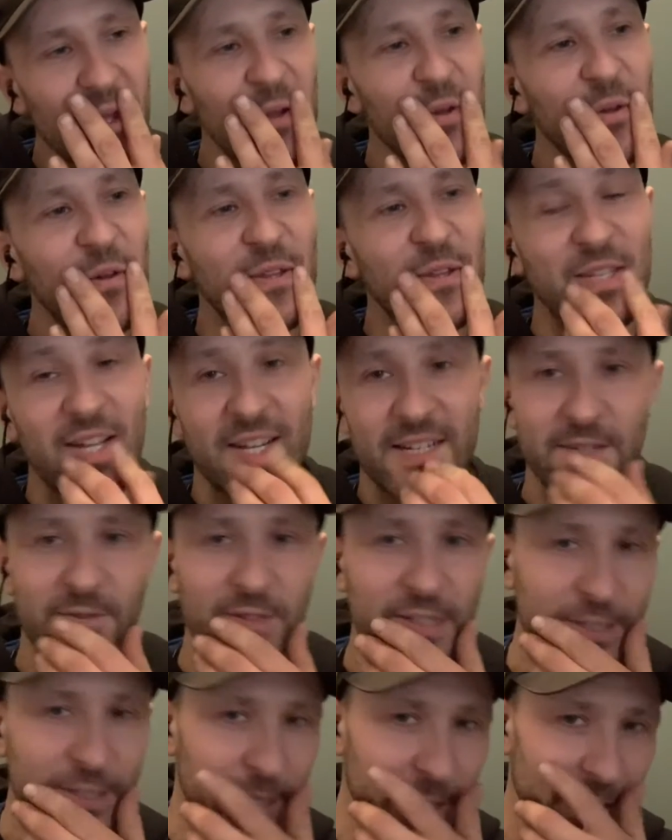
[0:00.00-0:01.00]
It's actually
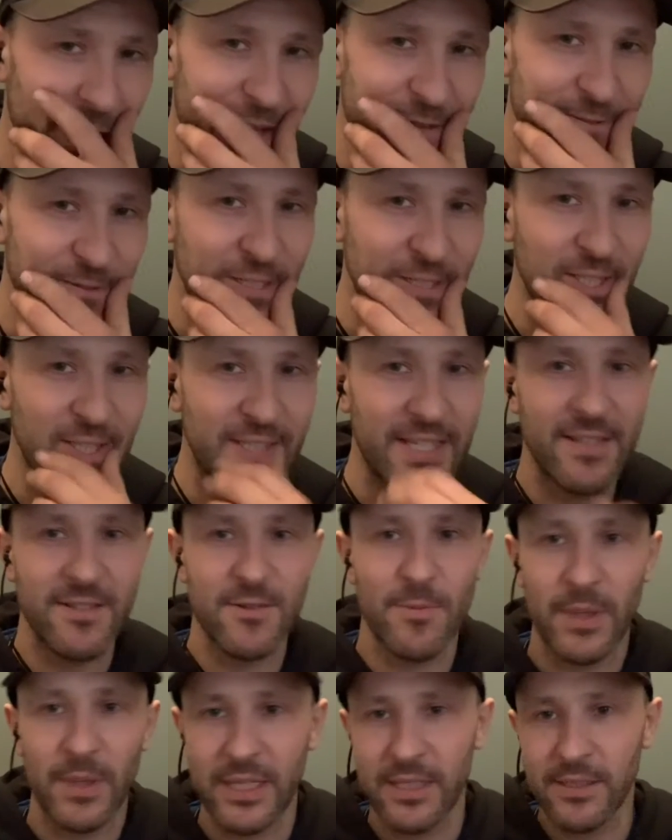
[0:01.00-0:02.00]
really good. It has a really good sense of
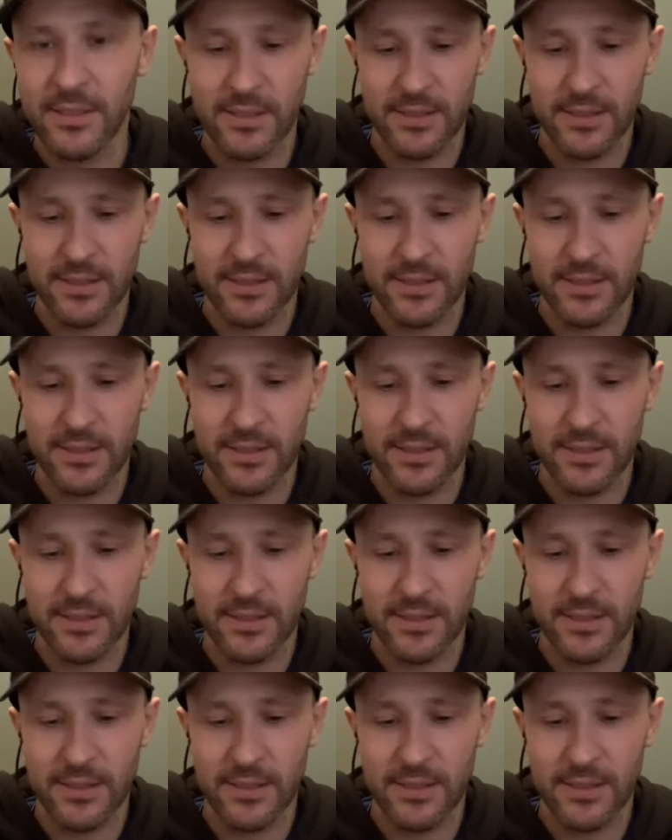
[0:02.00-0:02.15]
place.